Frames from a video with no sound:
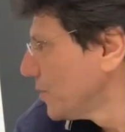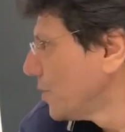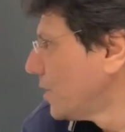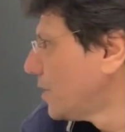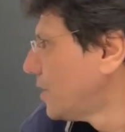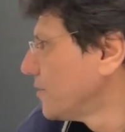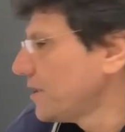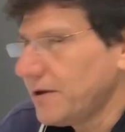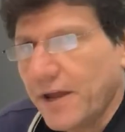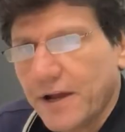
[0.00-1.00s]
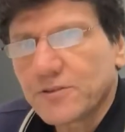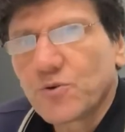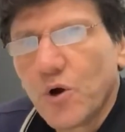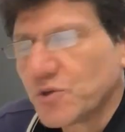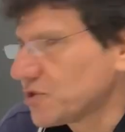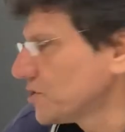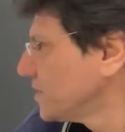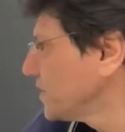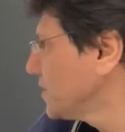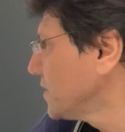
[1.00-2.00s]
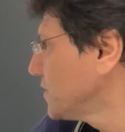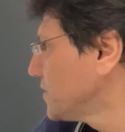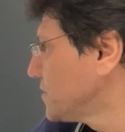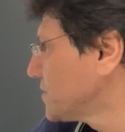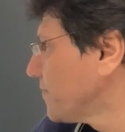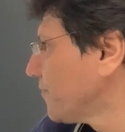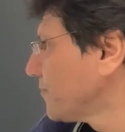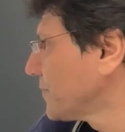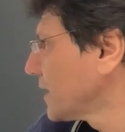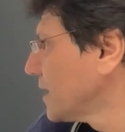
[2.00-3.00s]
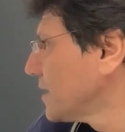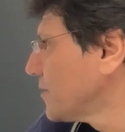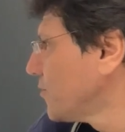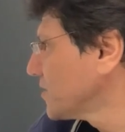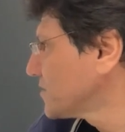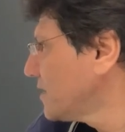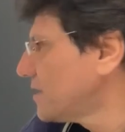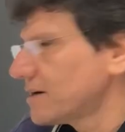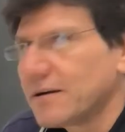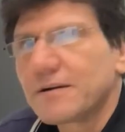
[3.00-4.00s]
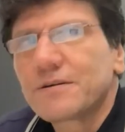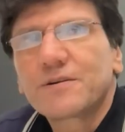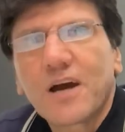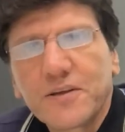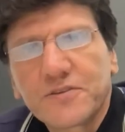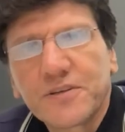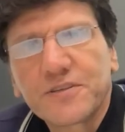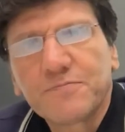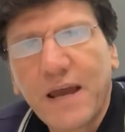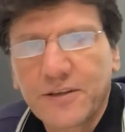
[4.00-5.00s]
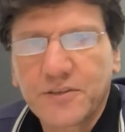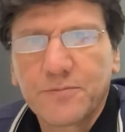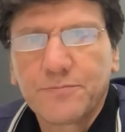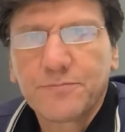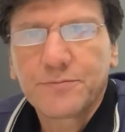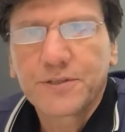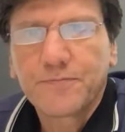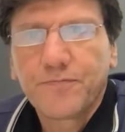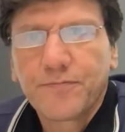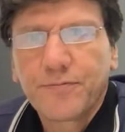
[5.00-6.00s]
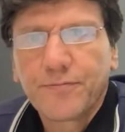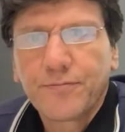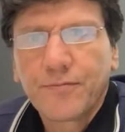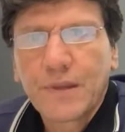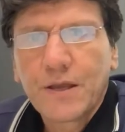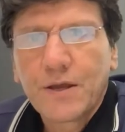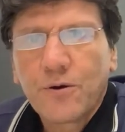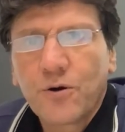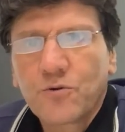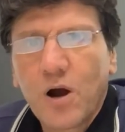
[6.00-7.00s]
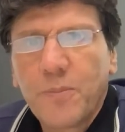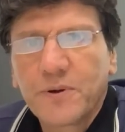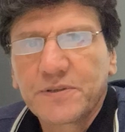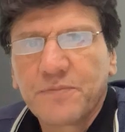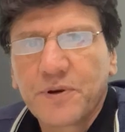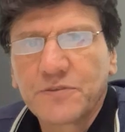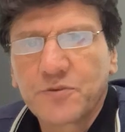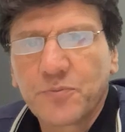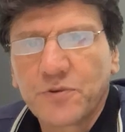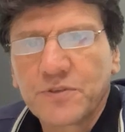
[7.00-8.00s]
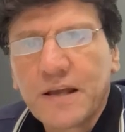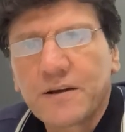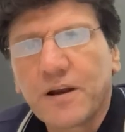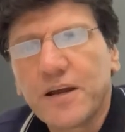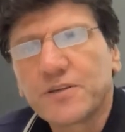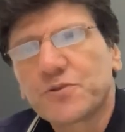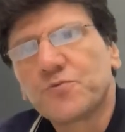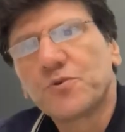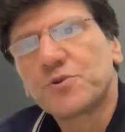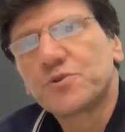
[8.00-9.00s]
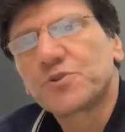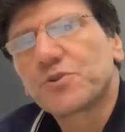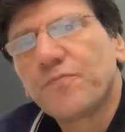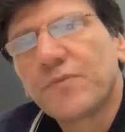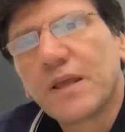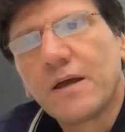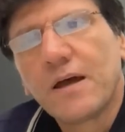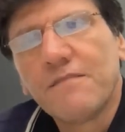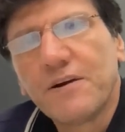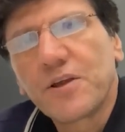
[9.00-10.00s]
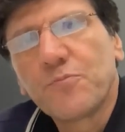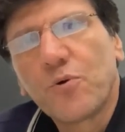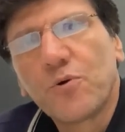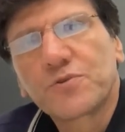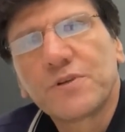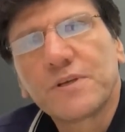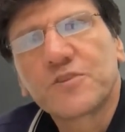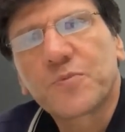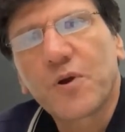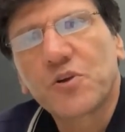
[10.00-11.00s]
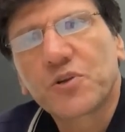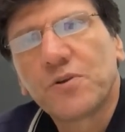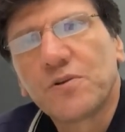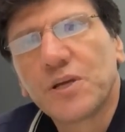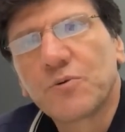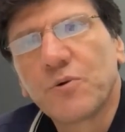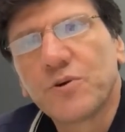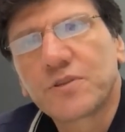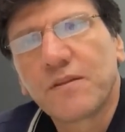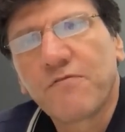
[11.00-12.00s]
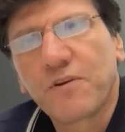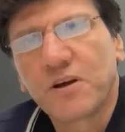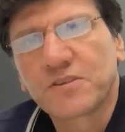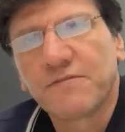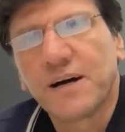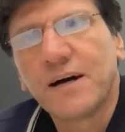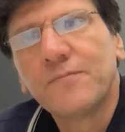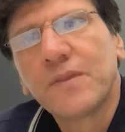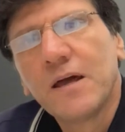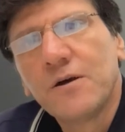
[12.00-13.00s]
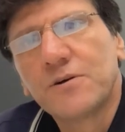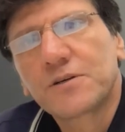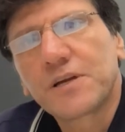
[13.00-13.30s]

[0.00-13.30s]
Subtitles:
The next question is, what are Grice's maxims or cooperative principles? Grice was a very important inspirational linguist and philosopher who